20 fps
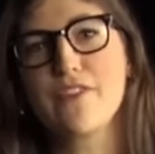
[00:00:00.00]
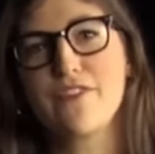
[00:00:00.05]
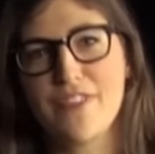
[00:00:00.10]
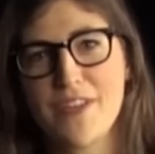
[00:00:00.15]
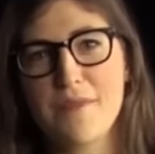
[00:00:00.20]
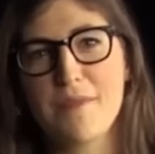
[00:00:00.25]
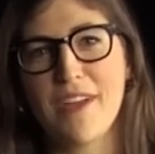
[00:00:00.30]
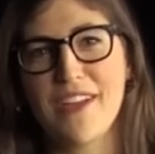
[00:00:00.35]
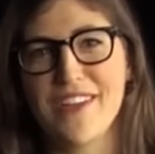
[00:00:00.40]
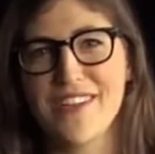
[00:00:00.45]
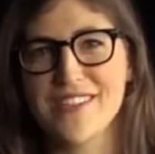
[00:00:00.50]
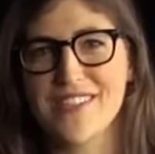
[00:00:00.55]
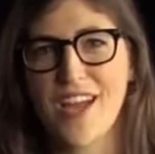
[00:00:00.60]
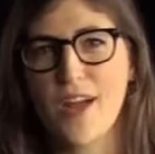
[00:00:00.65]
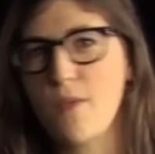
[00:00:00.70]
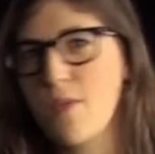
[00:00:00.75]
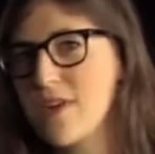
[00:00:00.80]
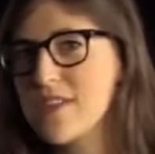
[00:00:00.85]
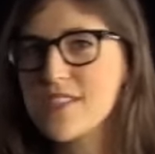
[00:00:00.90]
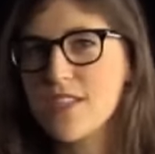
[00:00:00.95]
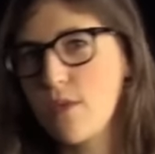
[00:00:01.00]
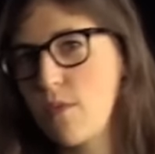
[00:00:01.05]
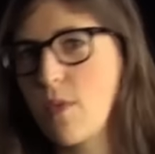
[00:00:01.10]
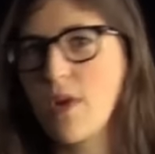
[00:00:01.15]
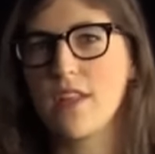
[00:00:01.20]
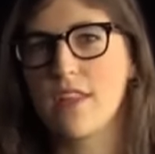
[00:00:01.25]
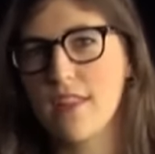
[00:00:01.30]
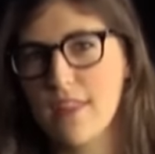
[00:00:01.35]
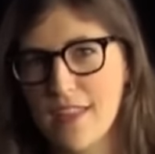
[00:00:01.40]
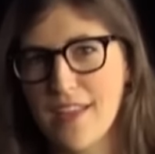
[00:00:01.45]
real females, I
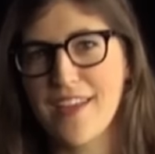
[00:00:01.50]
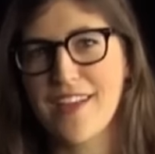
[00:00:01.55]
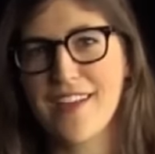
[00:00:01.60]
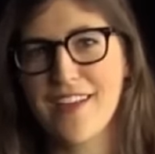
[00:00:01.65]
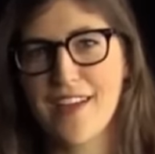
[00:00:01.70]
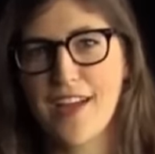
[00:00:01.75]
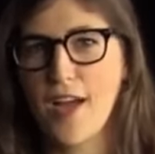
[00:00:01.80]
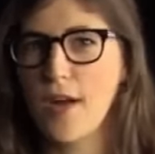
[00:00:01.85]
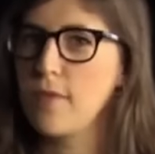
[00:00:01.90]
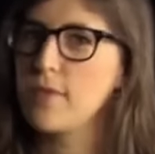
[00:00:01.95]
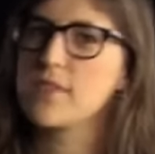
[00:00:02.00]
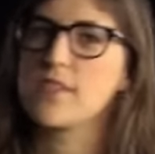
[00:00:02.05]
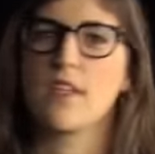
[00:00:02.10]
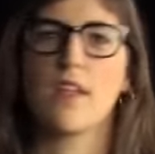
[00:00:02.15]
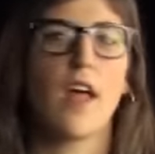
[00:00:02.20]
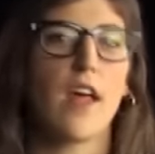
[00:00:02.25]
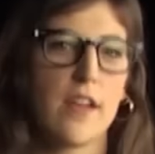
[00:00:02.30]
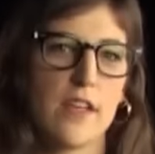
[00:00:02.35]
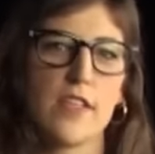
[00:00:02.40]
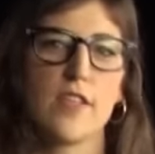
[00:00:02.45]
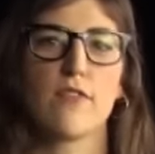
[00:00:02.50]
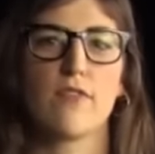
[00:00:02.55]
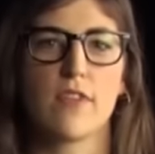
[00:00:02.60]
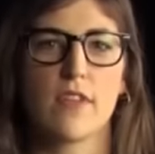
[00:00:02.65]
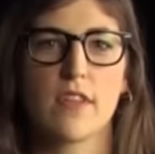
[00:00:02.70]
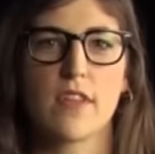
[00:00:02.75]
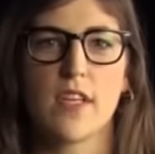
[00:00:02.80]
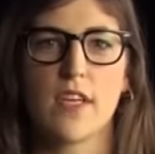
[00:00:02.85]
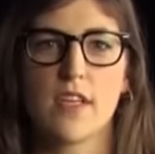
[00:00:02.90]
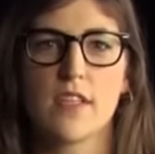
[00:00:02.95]
wasn't one thing. I was a lot of
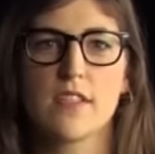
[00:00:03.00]
different